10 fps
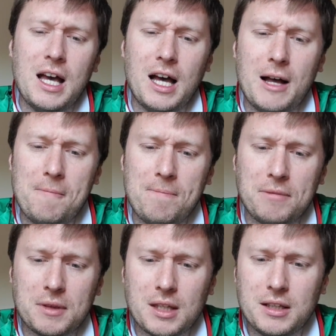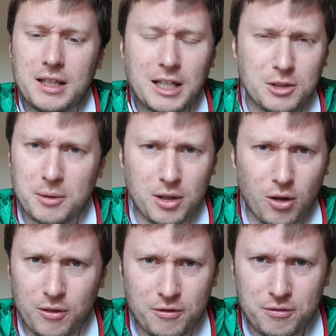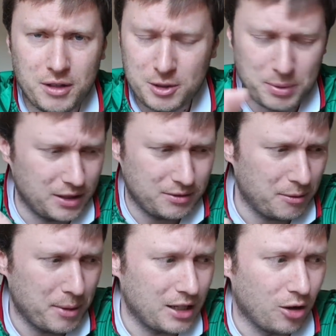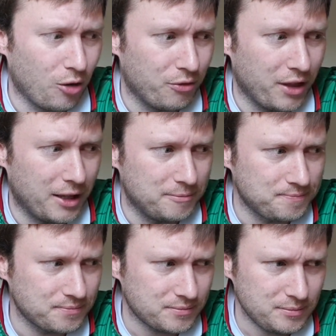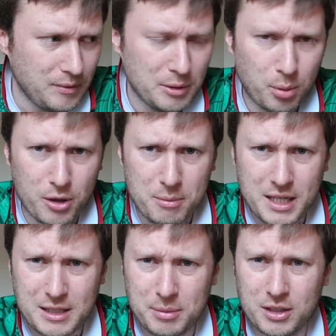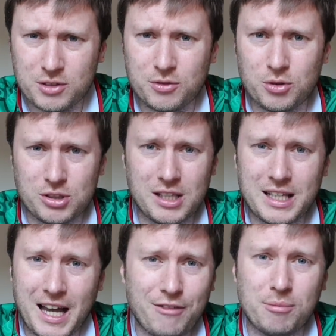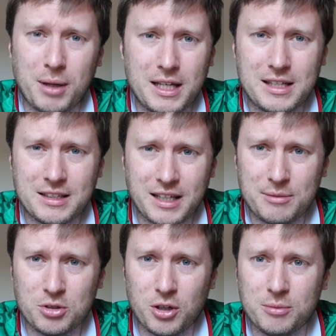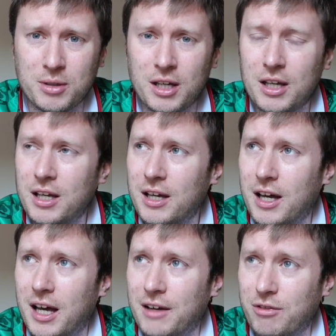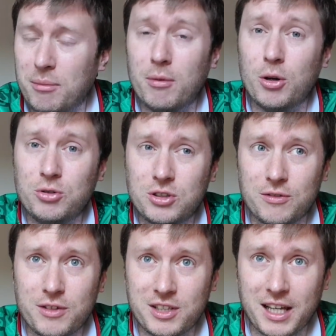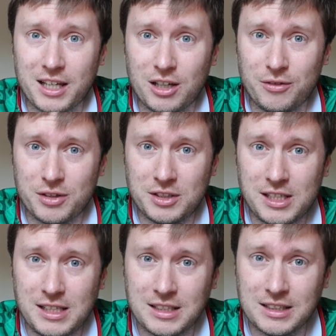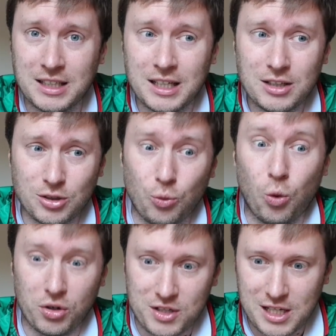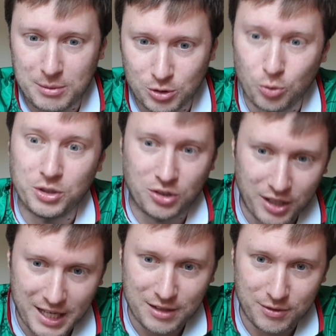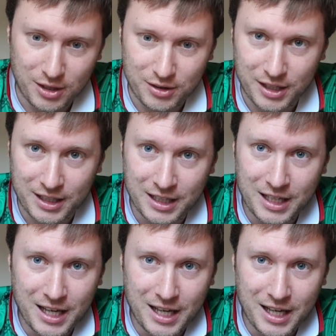That's been made a lot of that by the media because, of course, they haven't played at the same time for most of the second half of the season. So one team has always gone ahead of the other.